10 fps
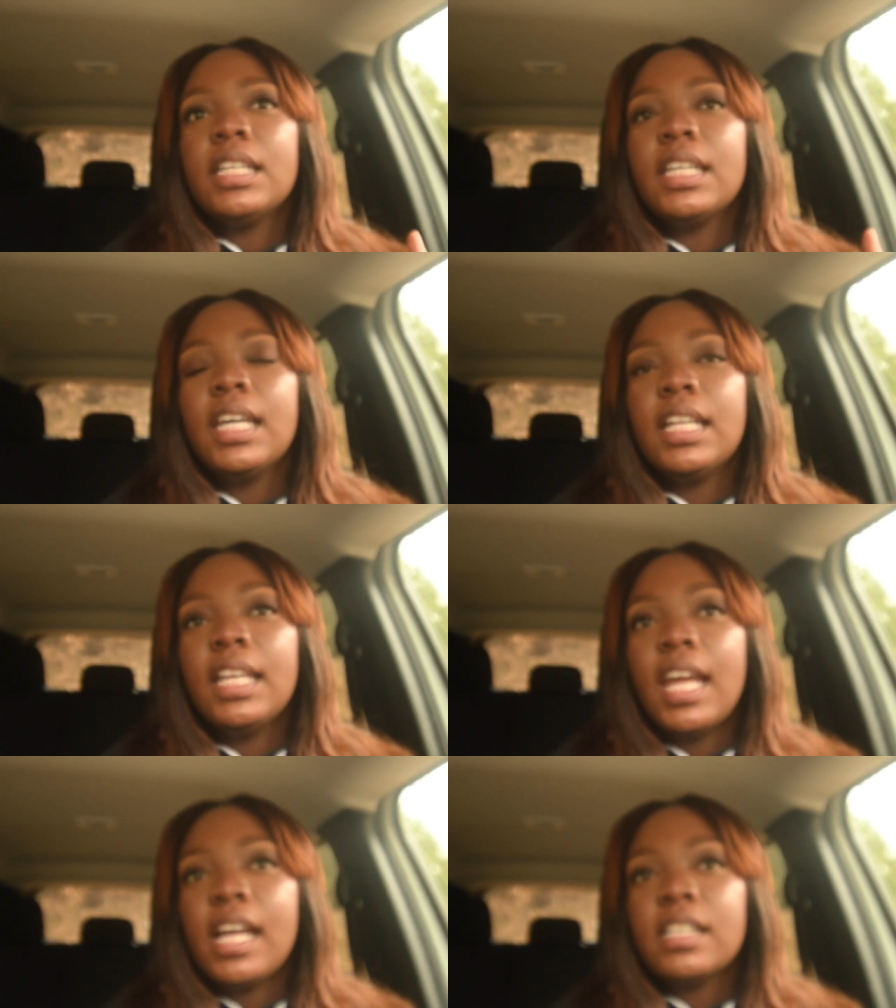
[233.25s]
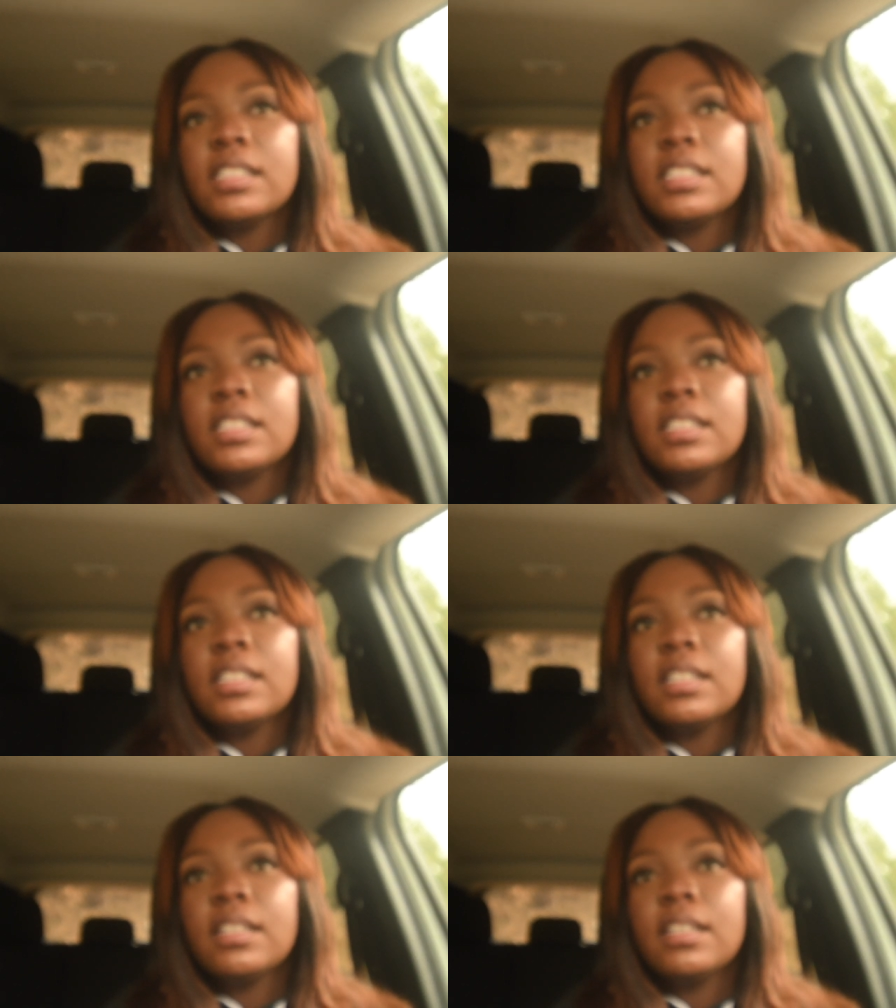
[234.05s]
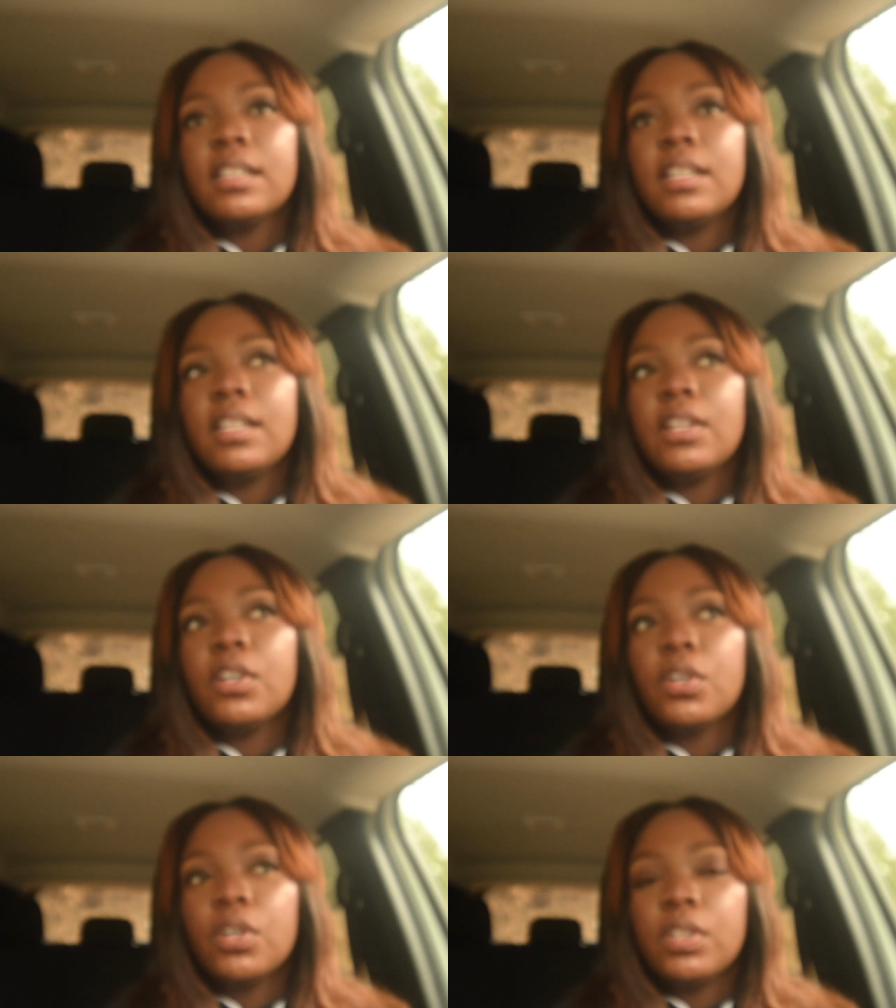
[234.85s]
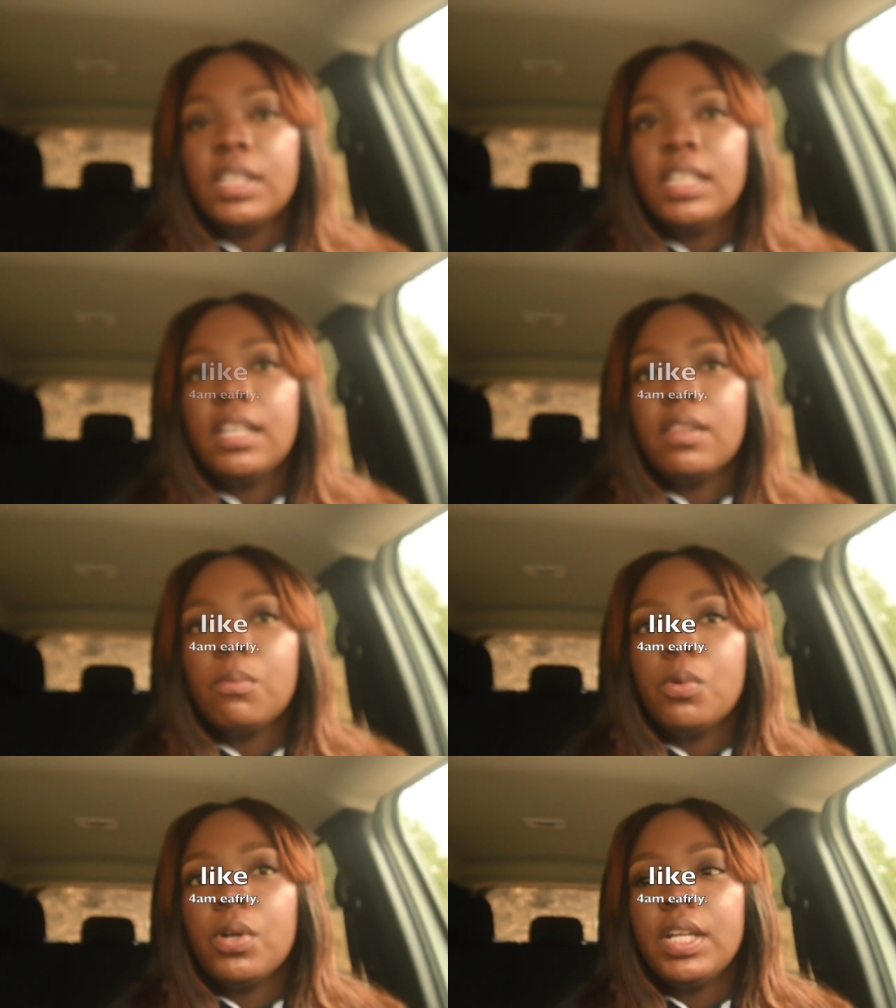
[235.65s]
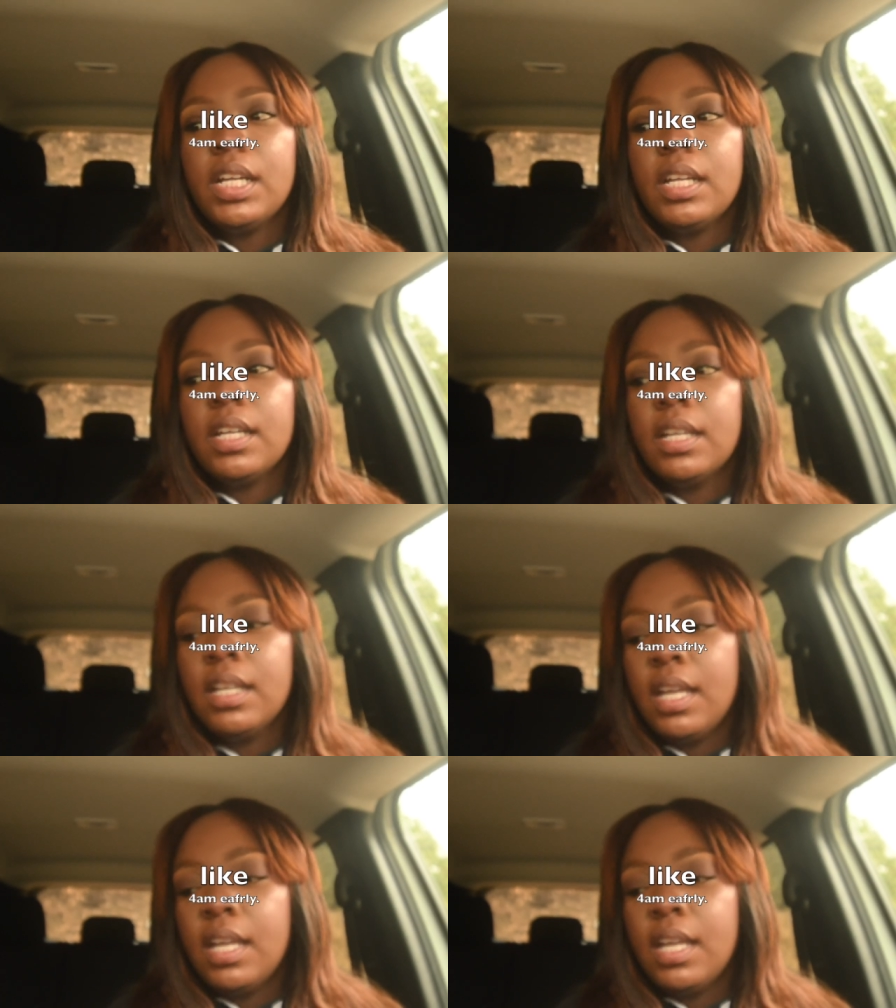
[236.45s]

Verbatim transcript: connect early in the morning.